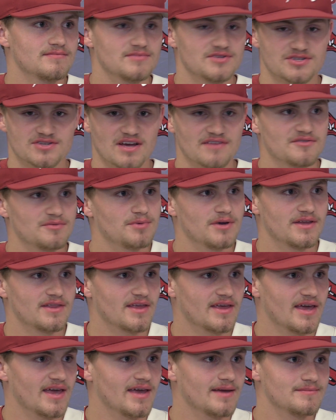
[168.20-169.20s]
still have to play the
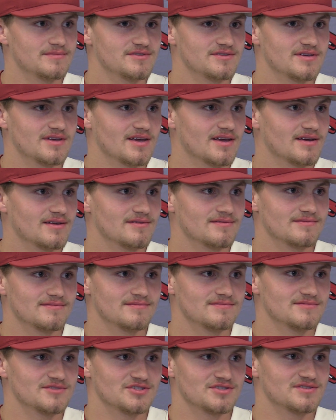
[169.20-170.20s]
games. You can't
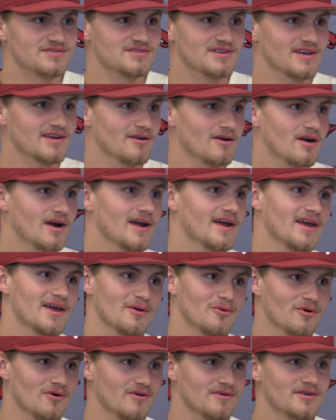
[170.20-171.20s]
just say, all right,
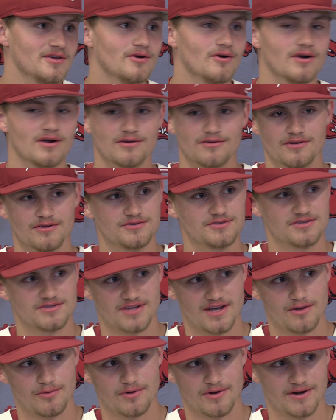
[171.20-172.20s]
hey, well, you know, our closer's
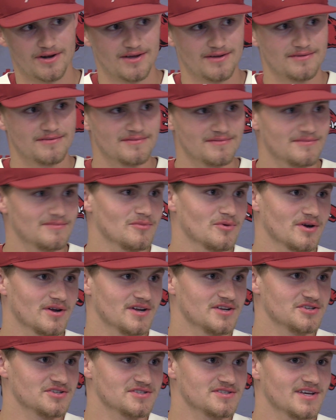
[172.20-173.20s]
out. We're gonna
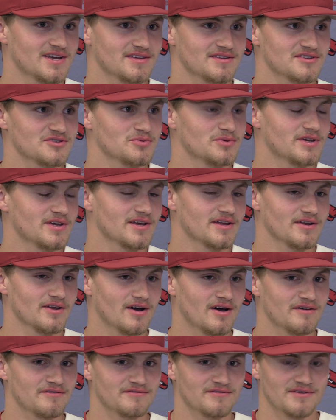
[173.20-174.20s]
just take this weekend
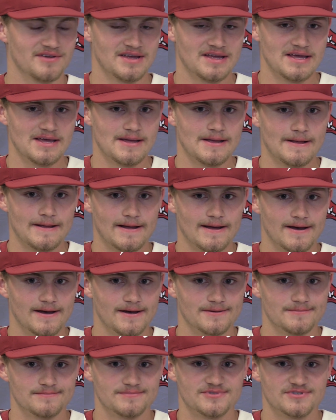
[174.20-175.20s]
off.
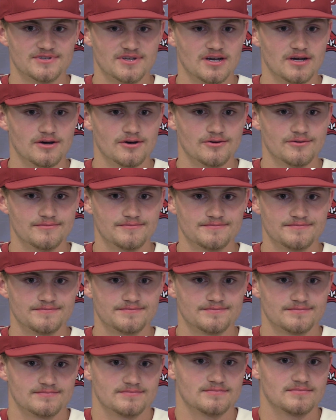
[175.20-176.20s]
So
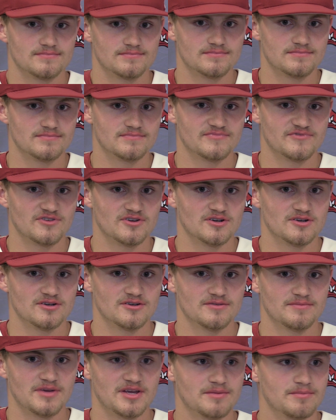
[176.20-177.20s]

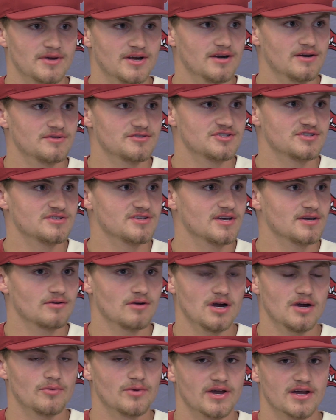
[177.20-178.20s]
for me and Barrett, it's just like,
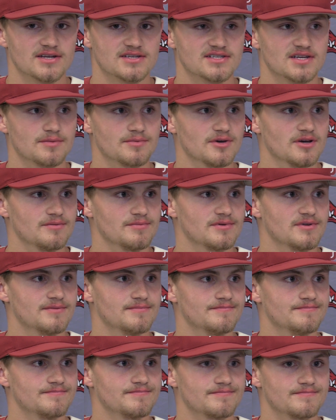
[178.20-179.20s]
all right, we got to step up
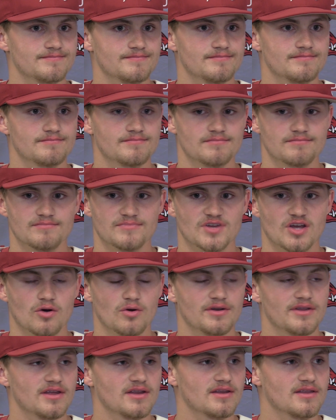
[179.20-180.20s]
and go
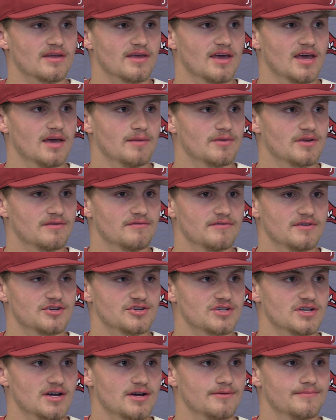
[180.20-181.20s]
in the end of the game and
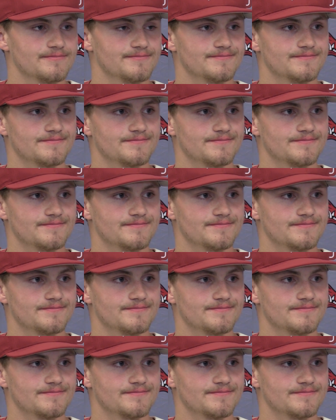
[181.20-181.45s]
finish it out.